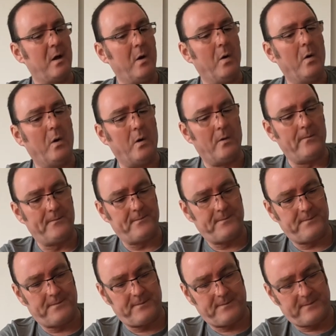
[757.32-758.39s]
Or
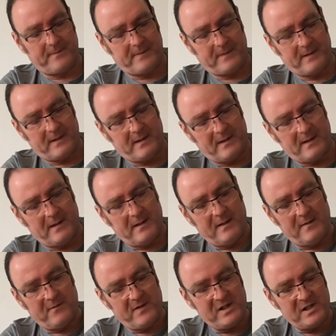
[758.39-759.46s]

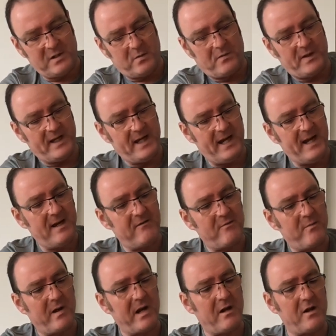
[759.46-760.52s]
this little thing here from
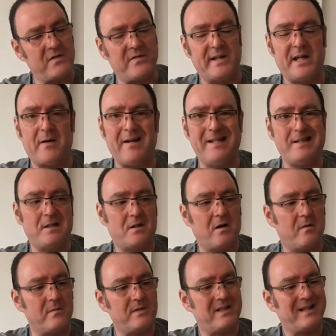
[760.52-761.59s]
my last video,
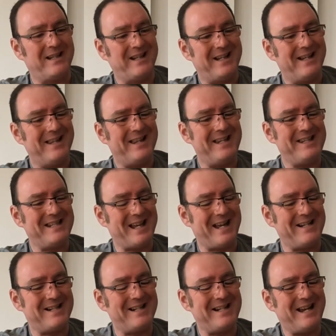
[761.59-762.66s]
Intercoms. This
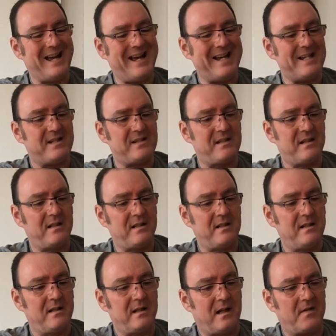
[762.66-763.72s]
actually has,
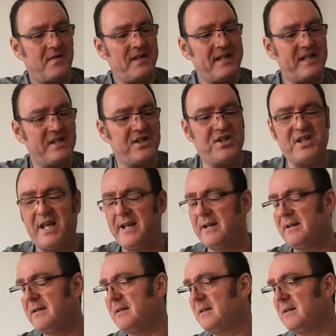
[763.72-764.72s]
I think it's Senna.